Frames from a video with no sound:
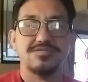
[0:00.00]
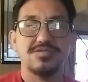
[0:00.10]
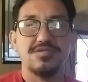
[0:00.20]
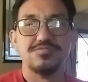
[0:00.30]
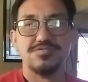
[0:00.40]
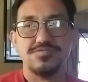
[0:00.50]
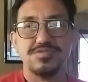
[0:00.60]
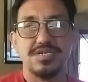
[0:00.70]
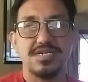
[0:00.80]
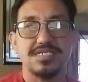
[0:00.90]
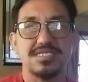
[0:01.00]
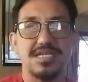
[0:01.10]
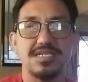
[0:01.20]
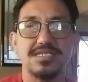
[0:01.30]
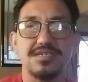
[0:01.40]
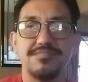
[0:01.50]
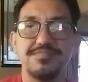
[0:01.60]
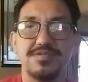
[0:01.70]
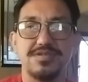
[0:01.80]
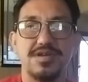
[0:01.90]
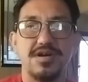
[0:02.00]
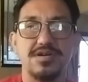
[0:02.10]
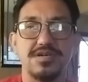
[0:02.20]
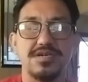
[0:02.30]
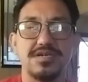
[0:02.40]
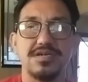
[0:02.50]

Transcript: you go through the studying of your dog.